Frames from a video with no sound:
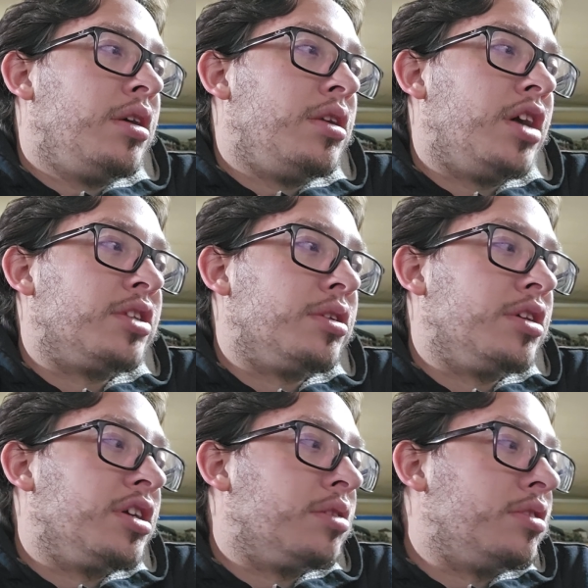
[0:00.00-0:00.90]
Not
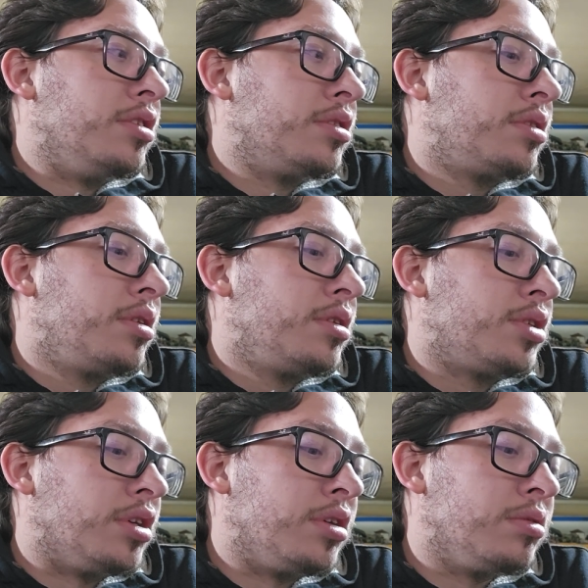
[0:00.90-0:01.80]
tonight, at least.
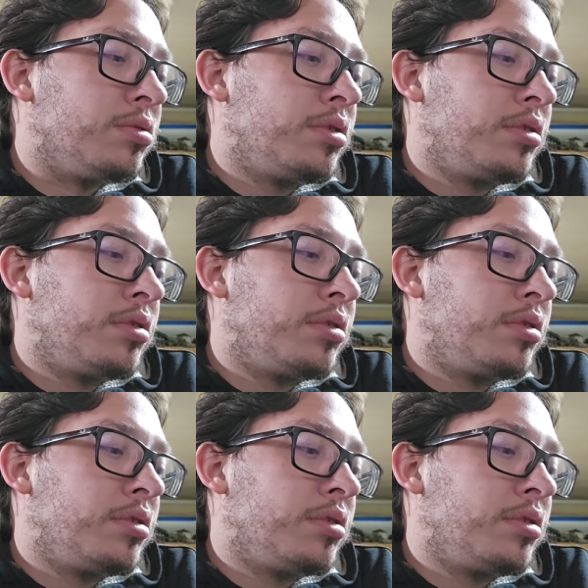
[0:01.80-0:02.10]
So